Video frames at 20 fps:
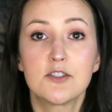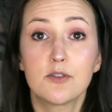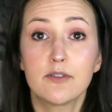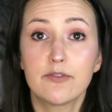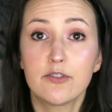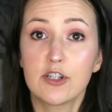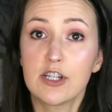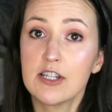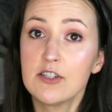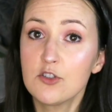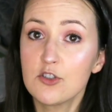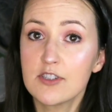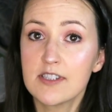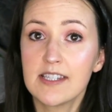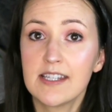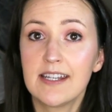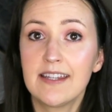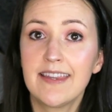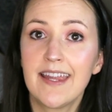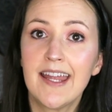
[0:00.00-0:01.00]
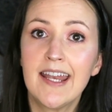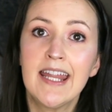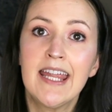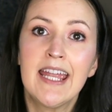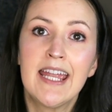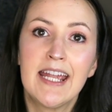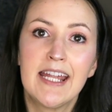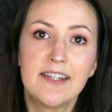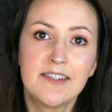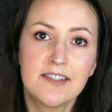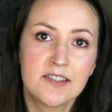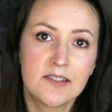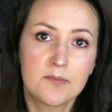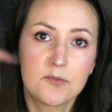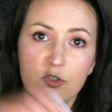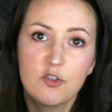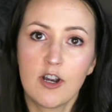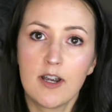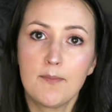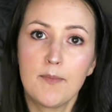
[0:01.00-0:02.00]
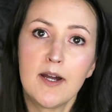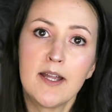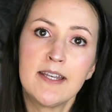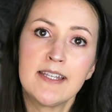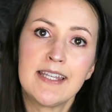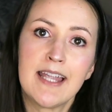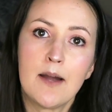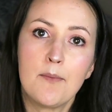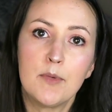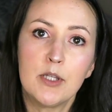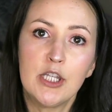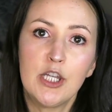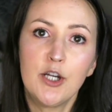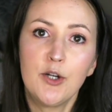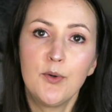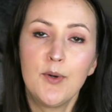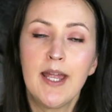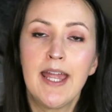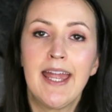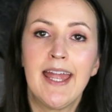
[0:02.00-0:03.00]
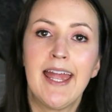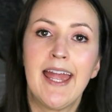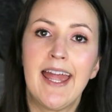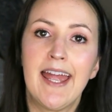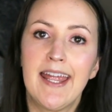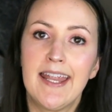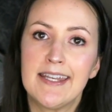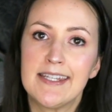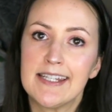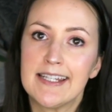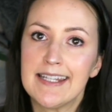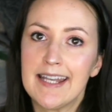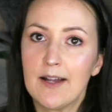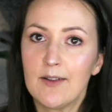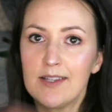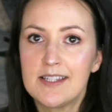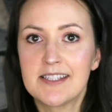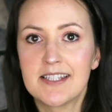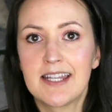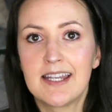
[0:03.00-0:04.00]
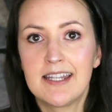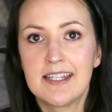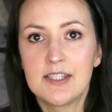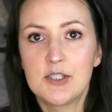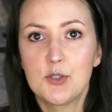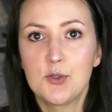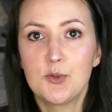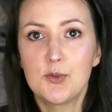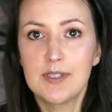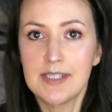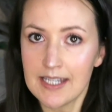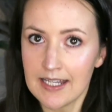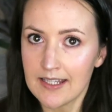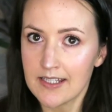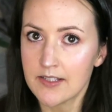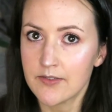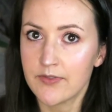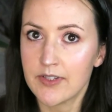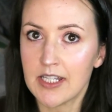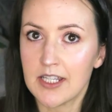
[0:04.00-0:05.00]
So if you're interested in that, hit the subscribe button down below. And now let's get into today's